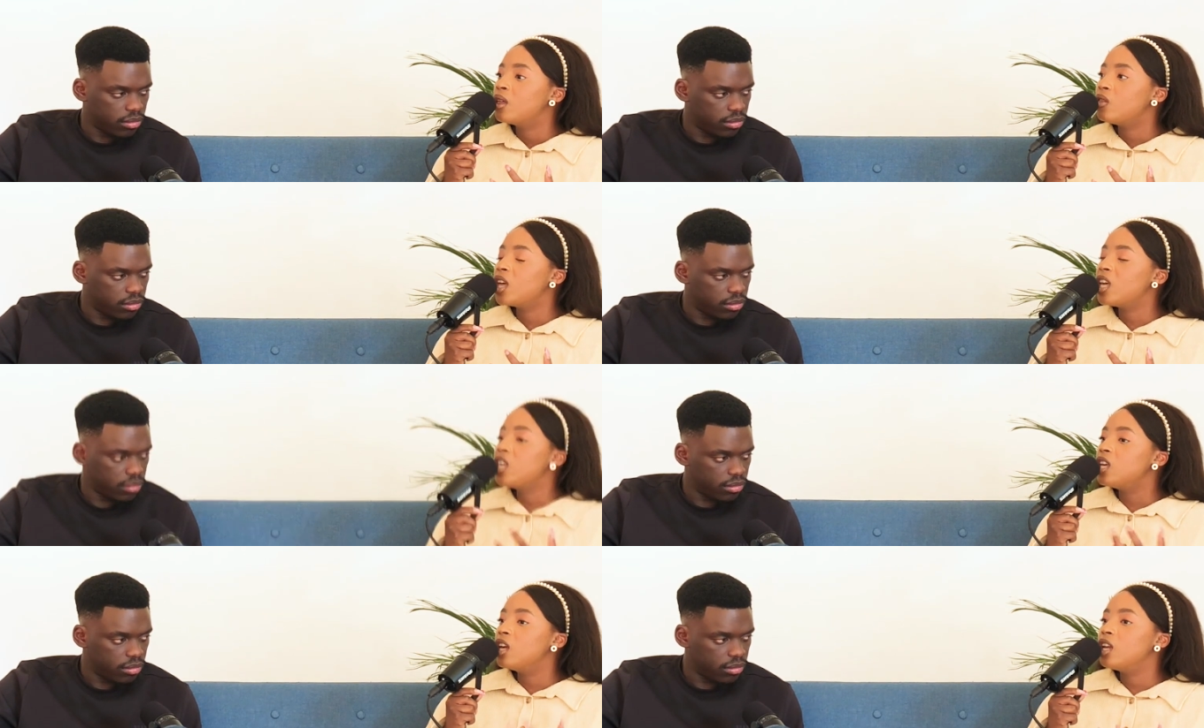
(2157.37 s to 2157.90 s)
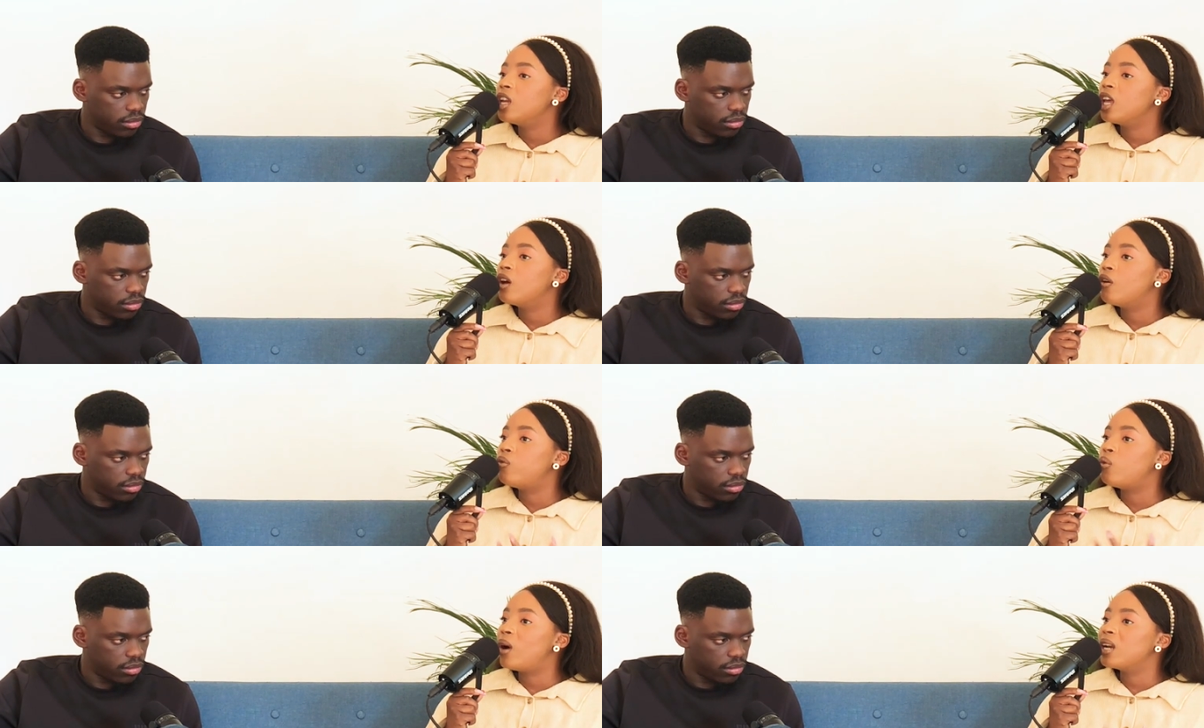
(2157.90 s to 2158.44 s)
Speaker 1: the
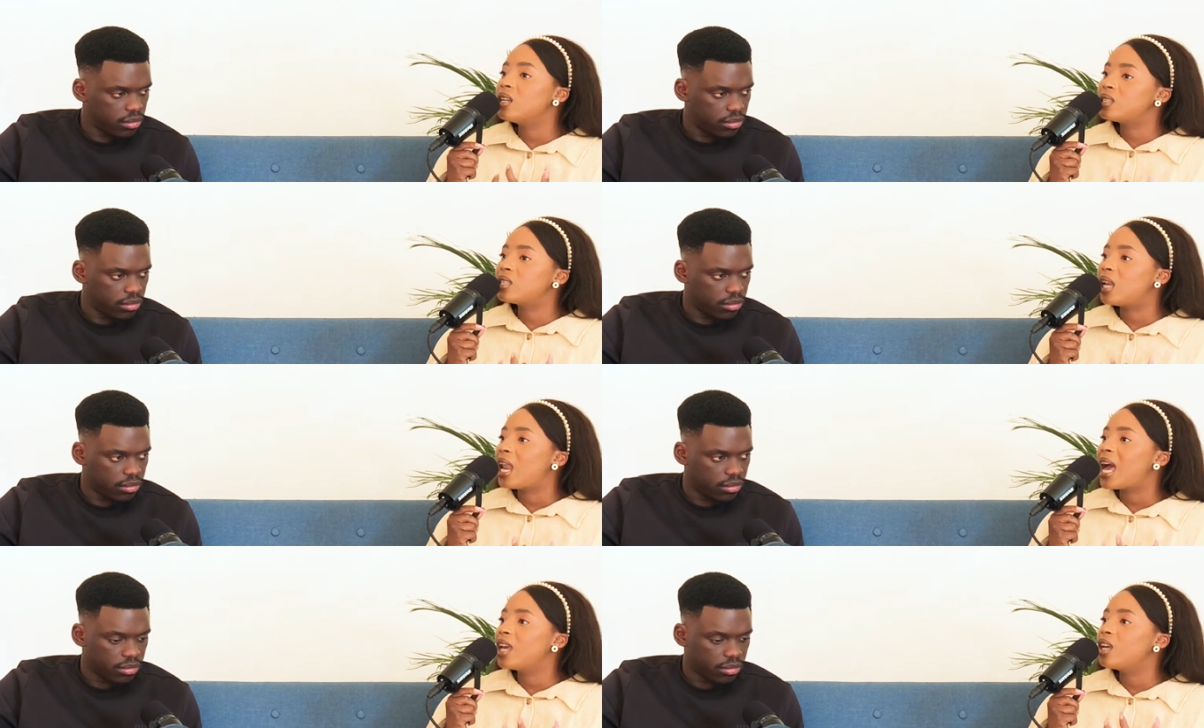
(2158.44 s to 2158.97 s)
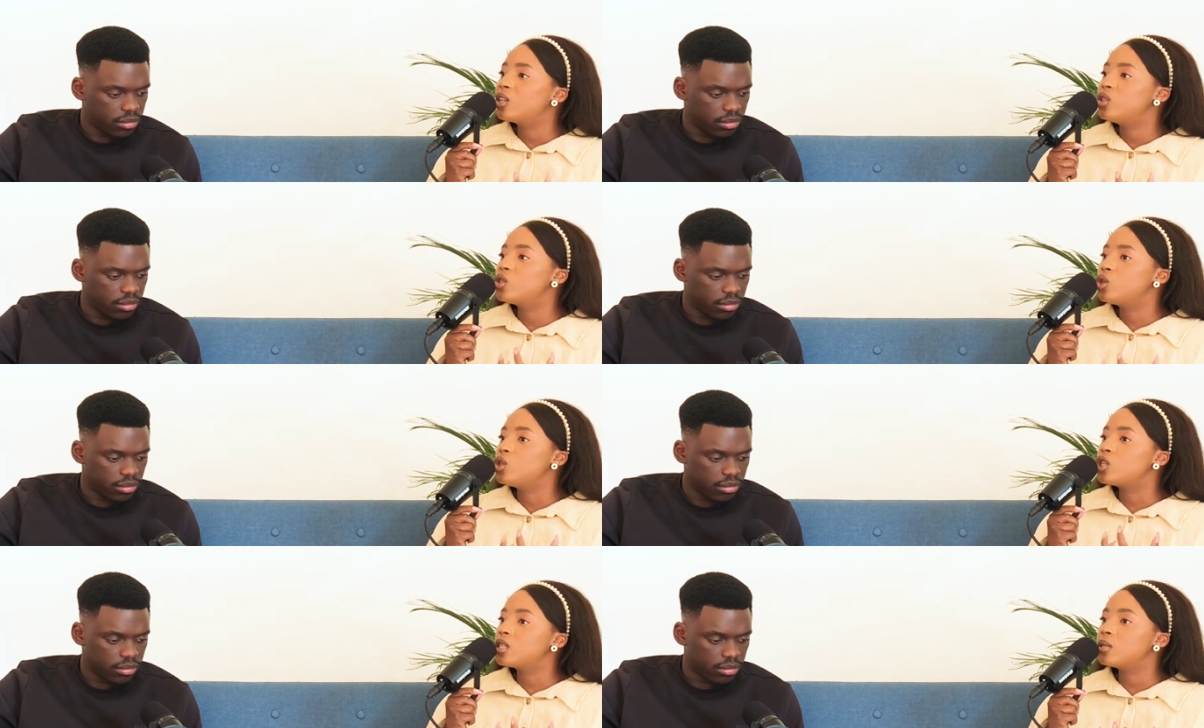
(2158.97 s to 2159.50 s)
yearning of what it's like
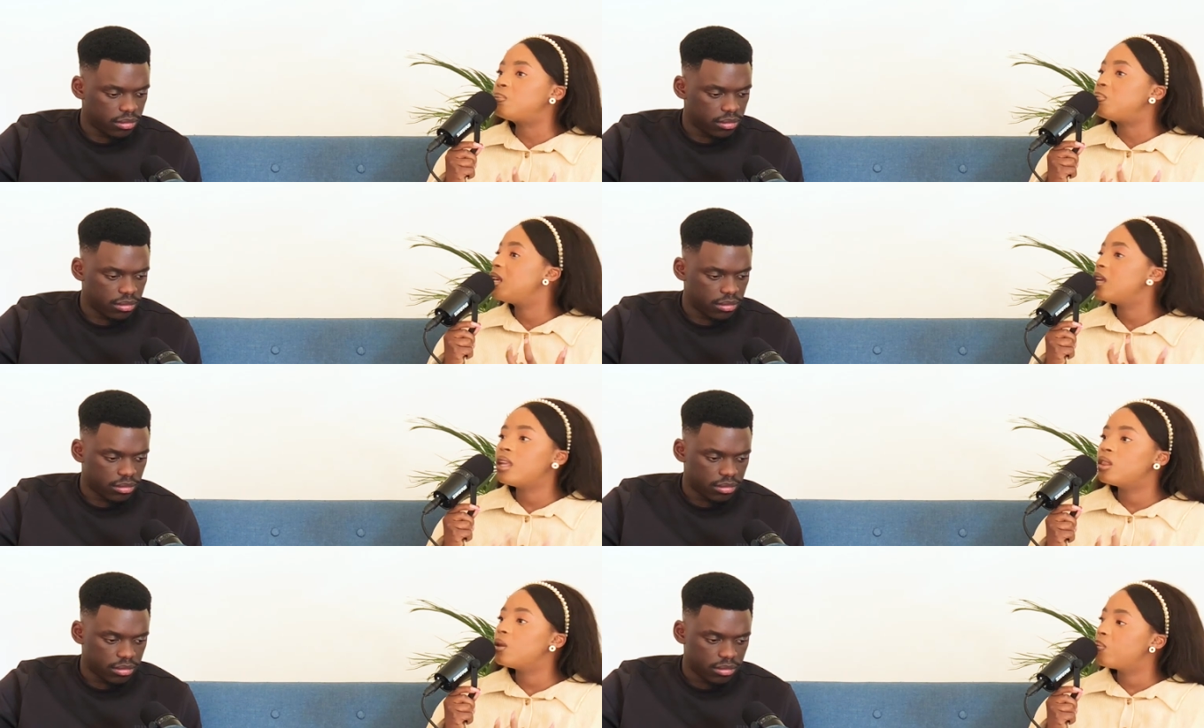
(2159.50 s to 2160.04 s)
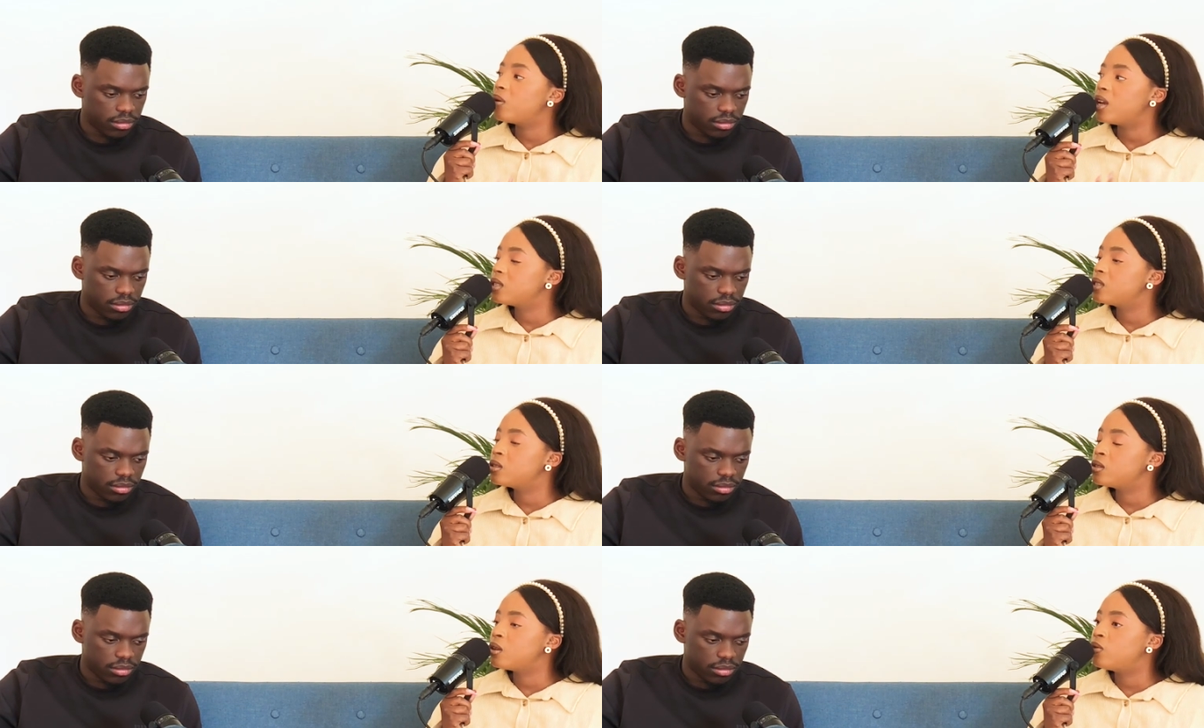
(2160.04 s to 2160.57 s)
to just be in the
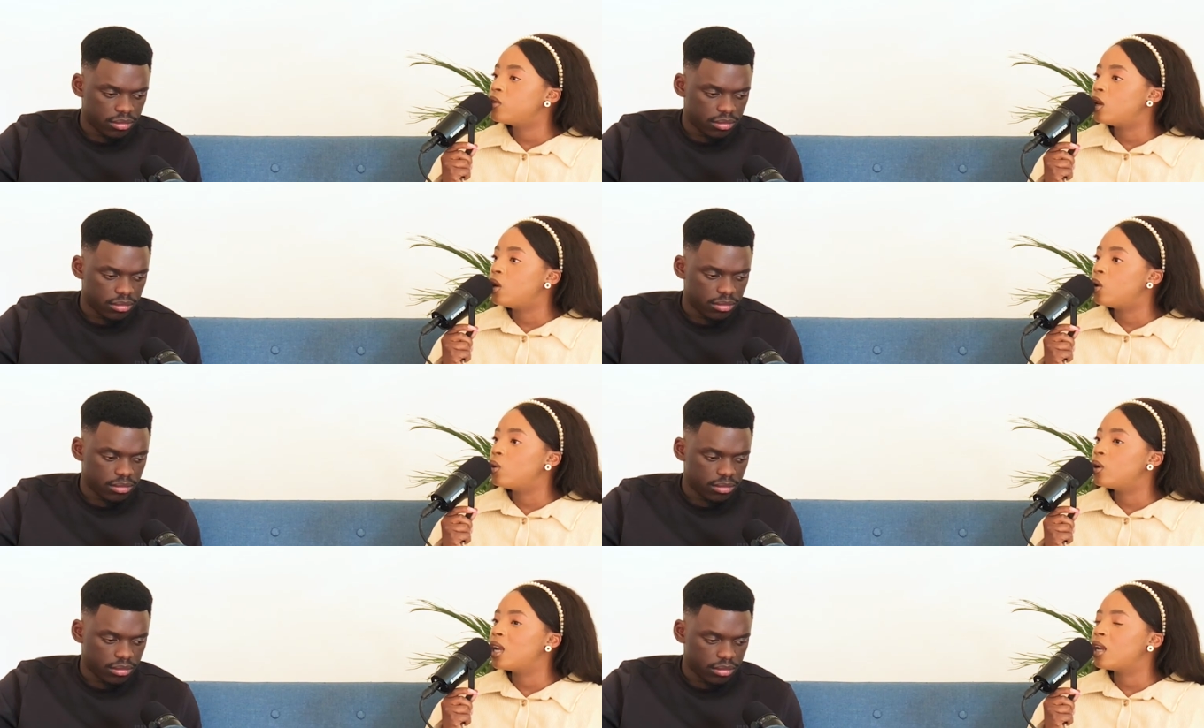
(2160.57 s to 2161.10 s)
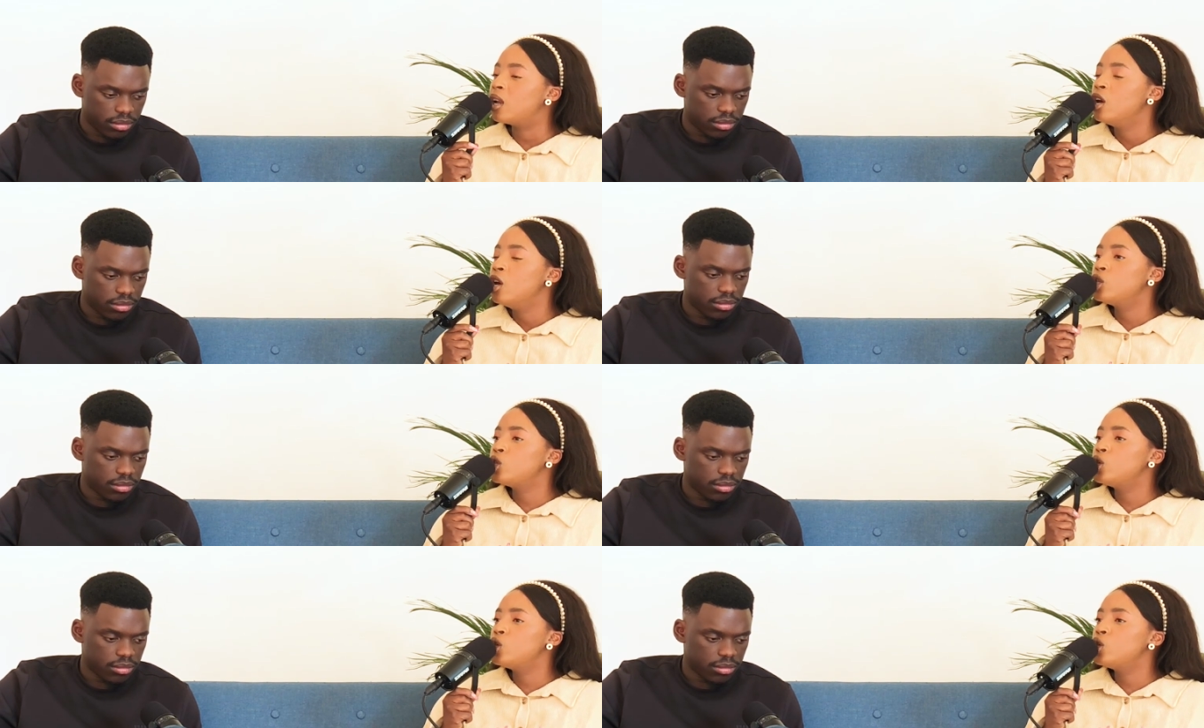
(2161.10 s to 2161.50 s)
presence of the Lord and